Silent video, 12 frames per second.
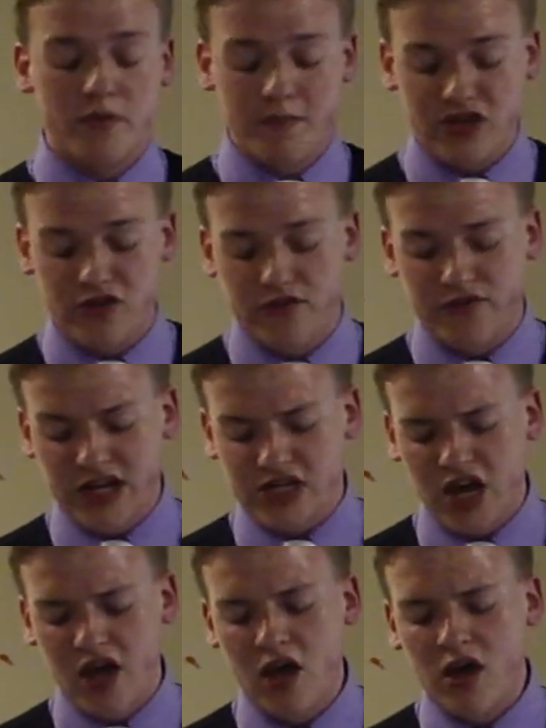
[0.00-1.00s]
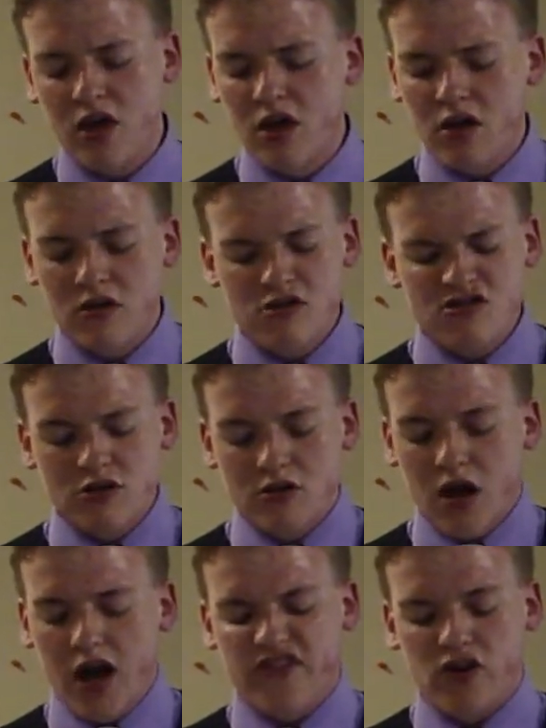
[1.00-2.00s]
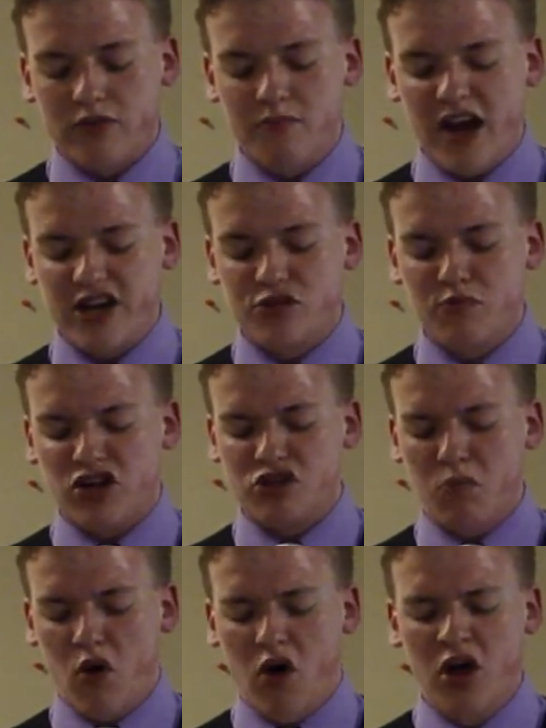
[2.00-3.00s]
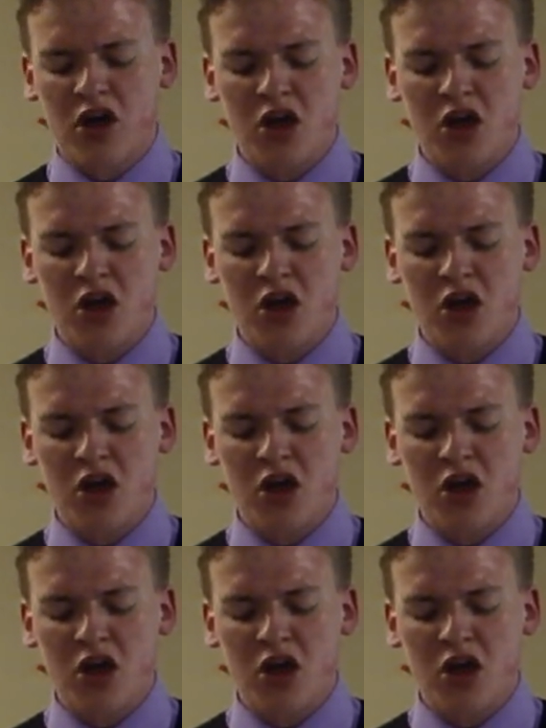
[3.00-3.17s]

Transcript: admit defeat. I've not managed much more